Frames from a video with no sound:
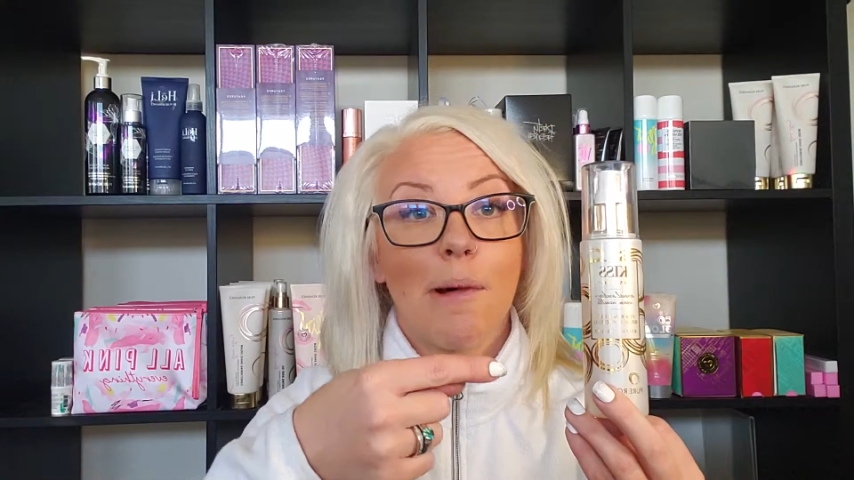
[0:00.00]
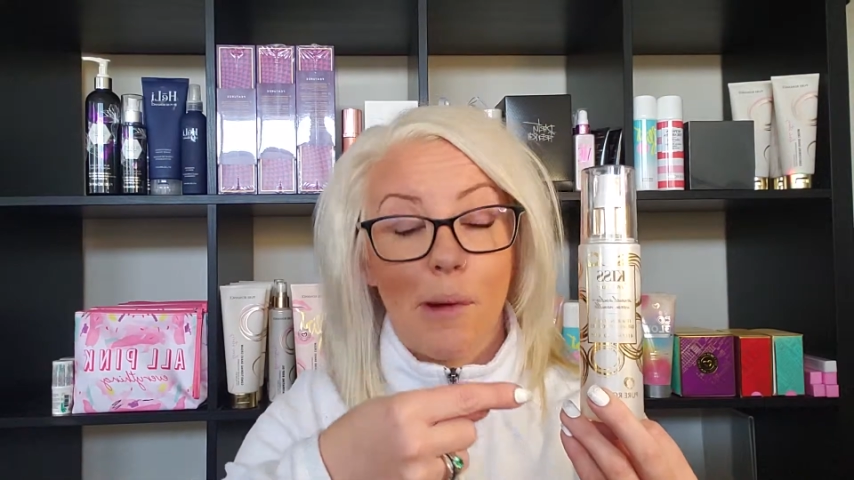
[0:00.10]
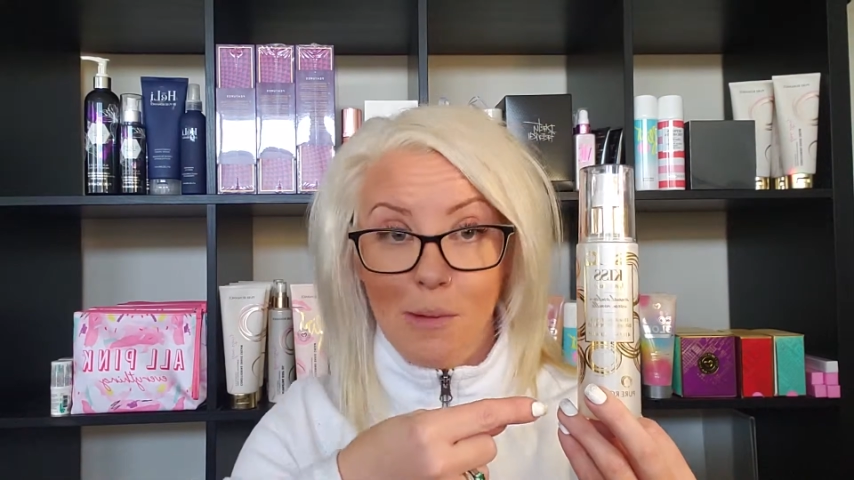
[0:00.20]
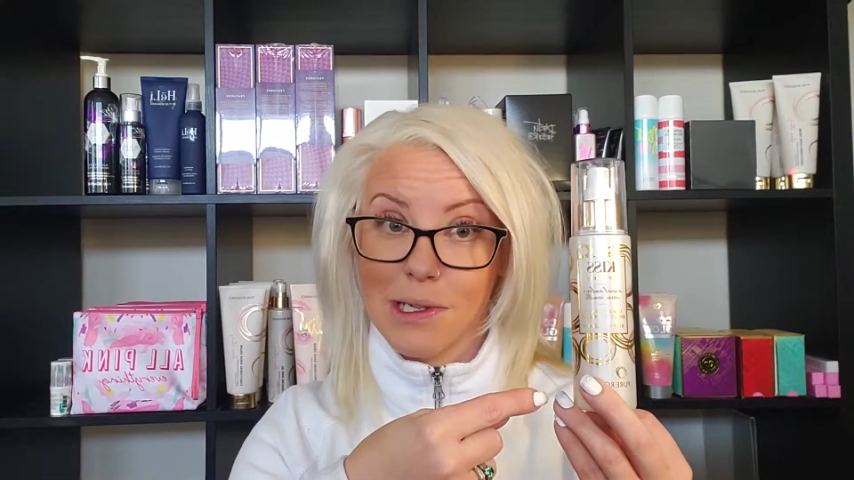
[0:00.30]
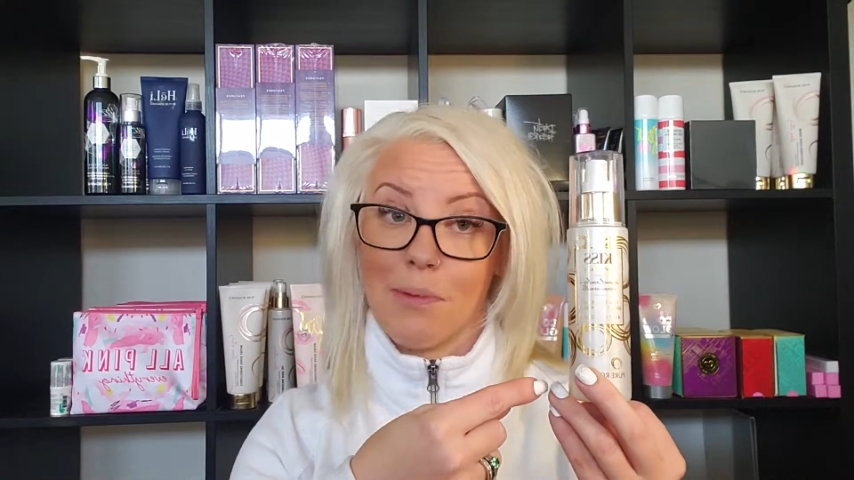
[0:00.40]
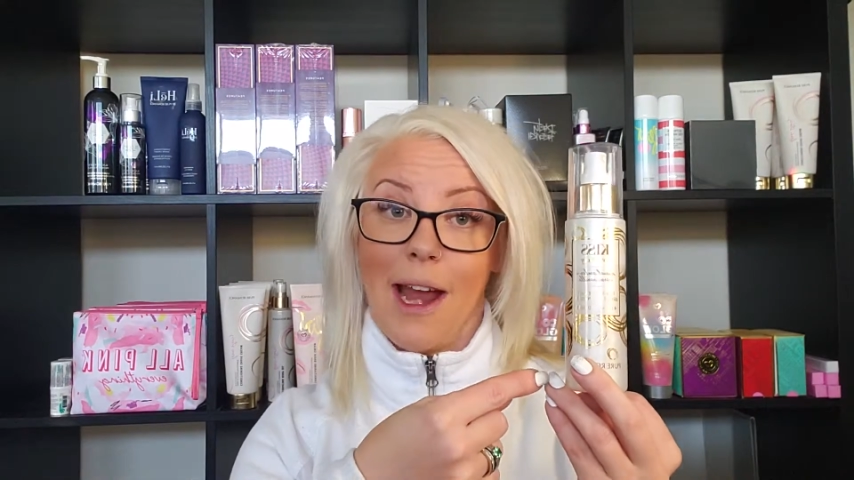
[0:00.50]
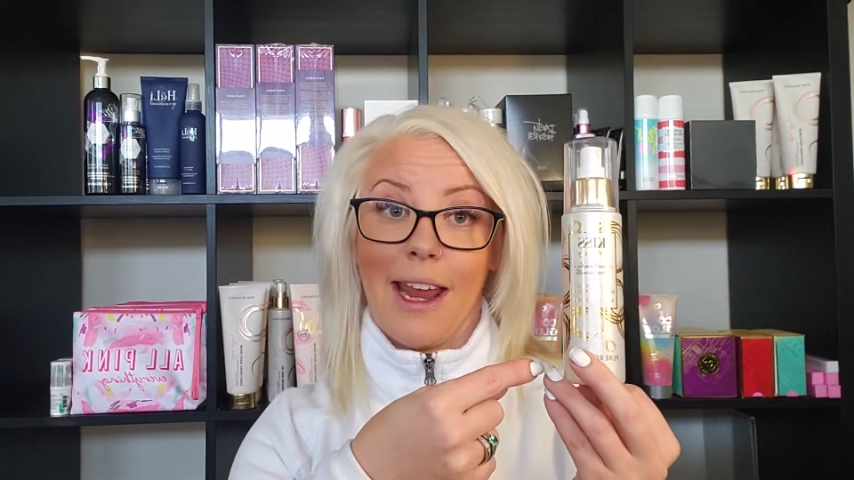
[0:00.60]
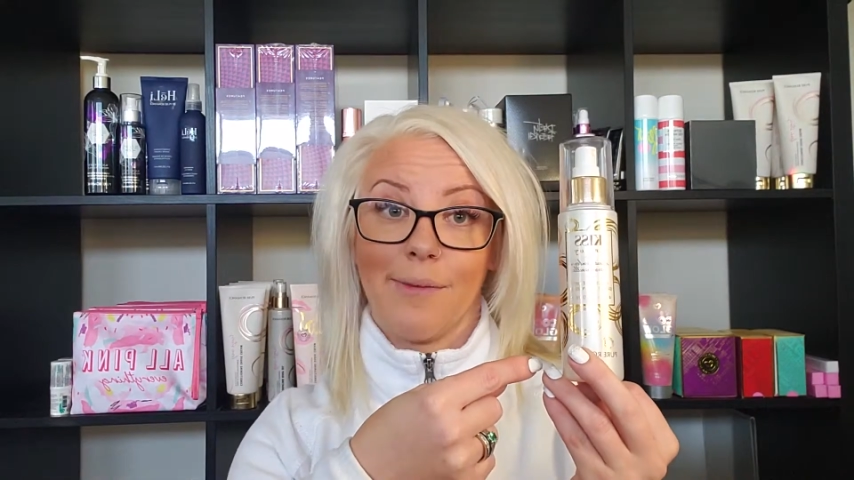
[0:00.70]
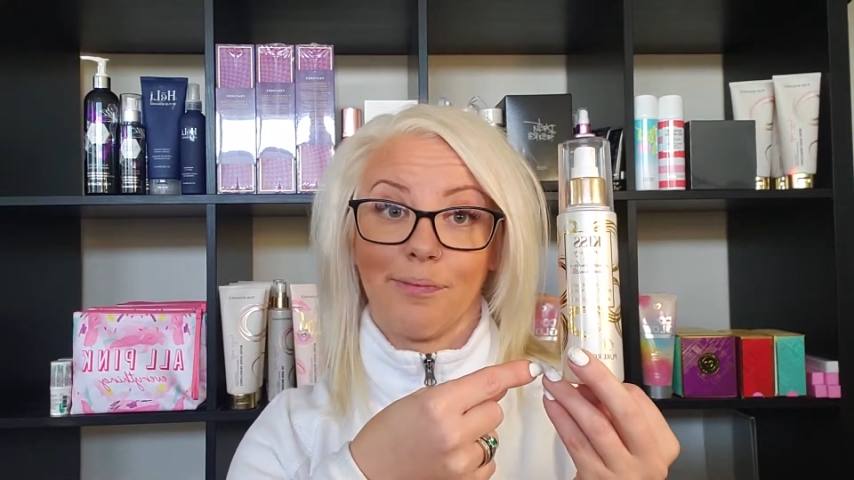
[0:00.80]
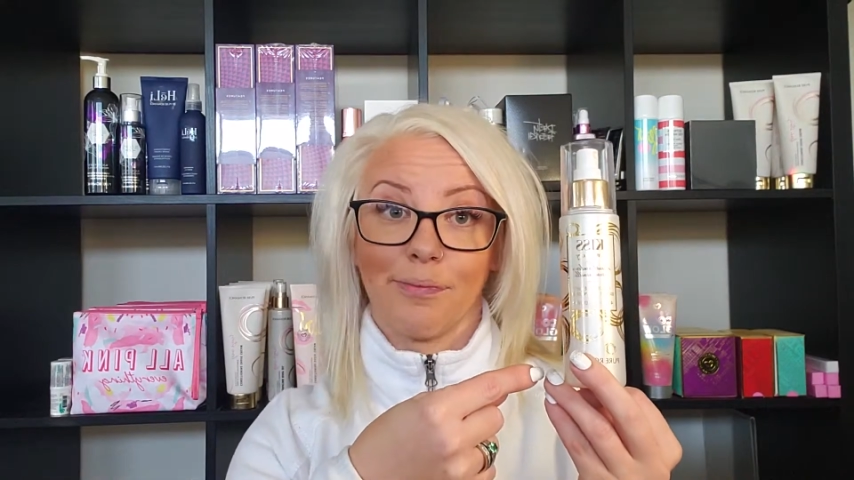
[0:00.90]
my poop
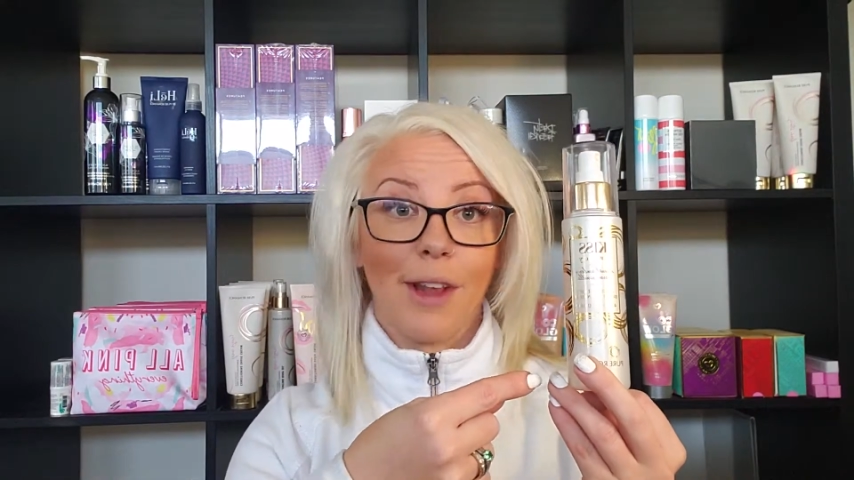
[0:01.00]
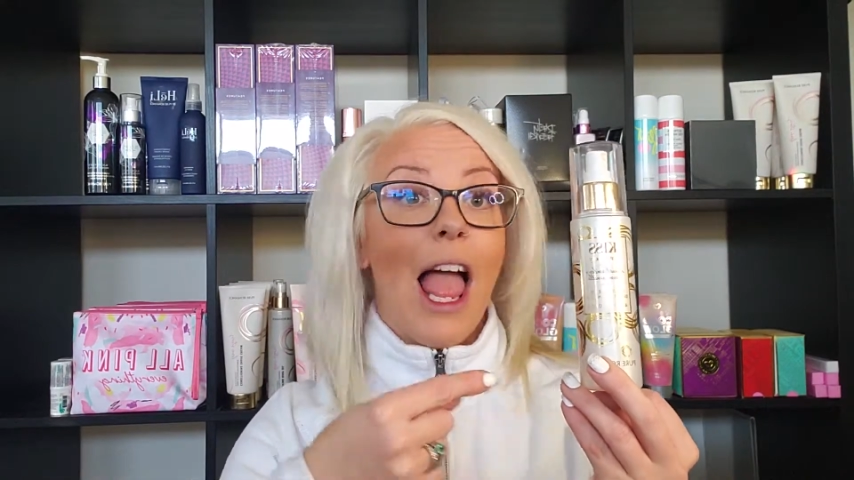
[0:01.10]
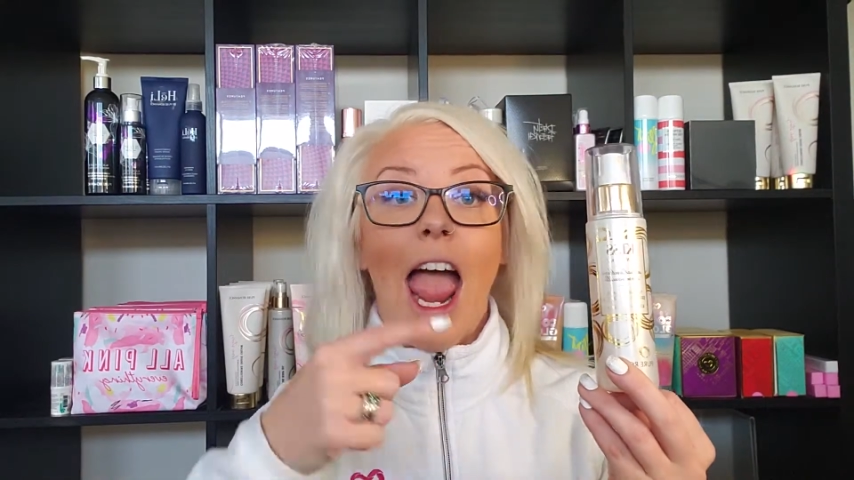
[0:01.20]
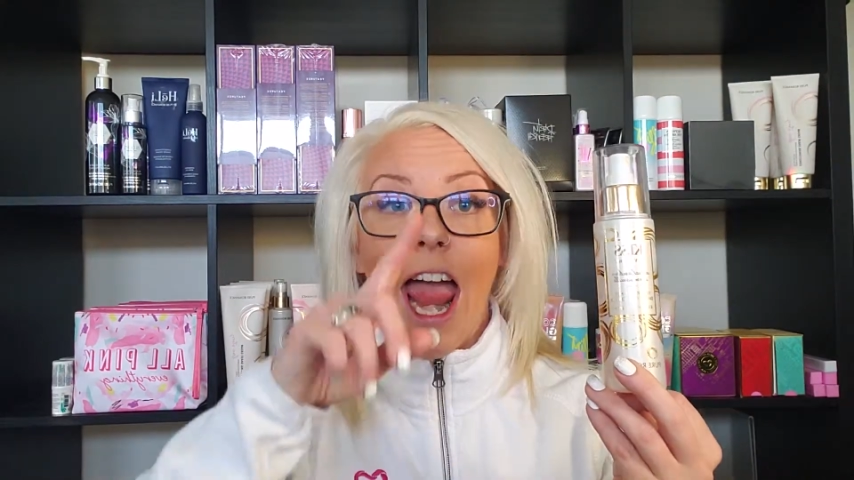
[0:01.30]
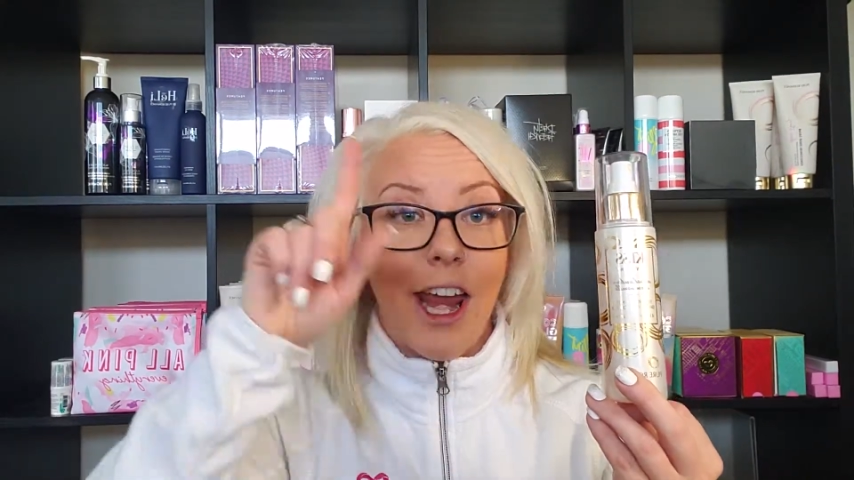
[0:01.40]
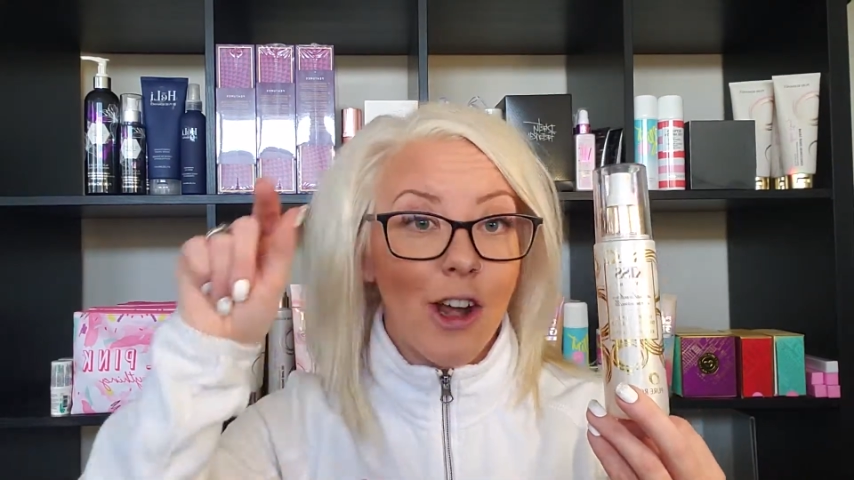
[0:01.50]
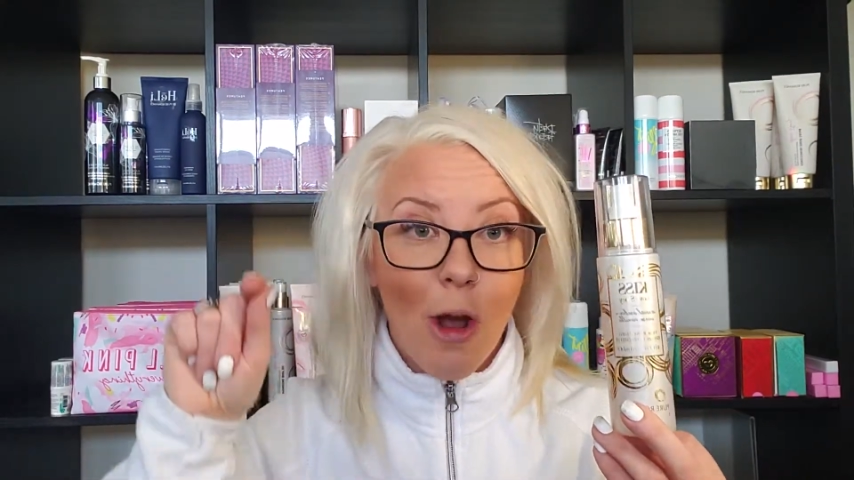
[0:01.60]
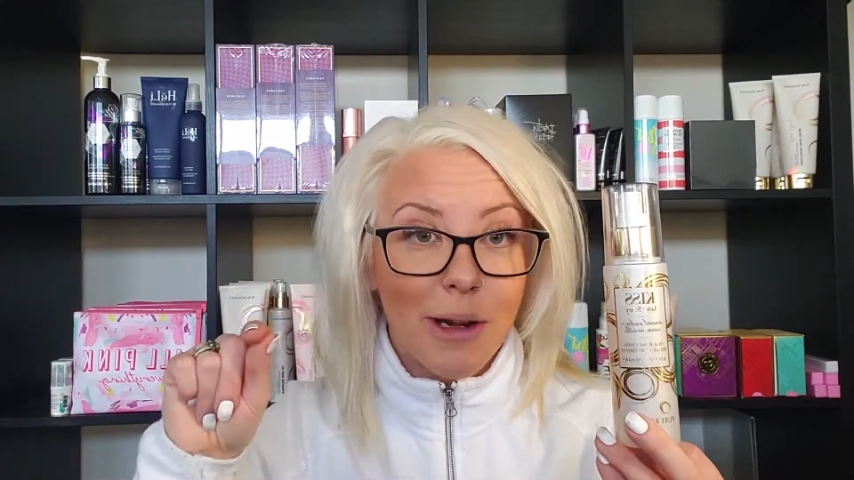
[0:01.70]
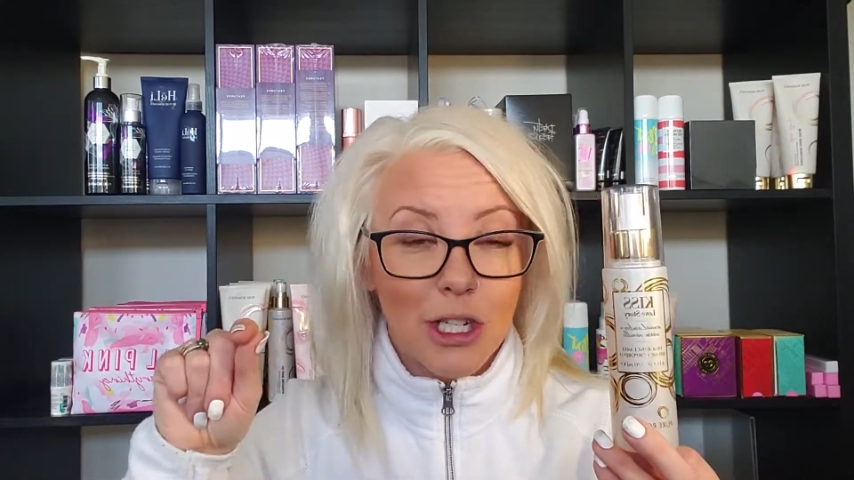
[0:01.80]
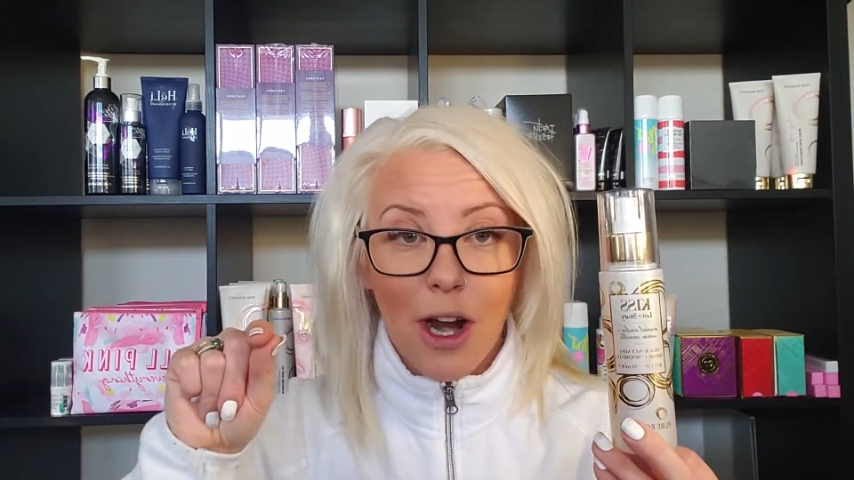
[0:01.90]
spray. Ain't nobody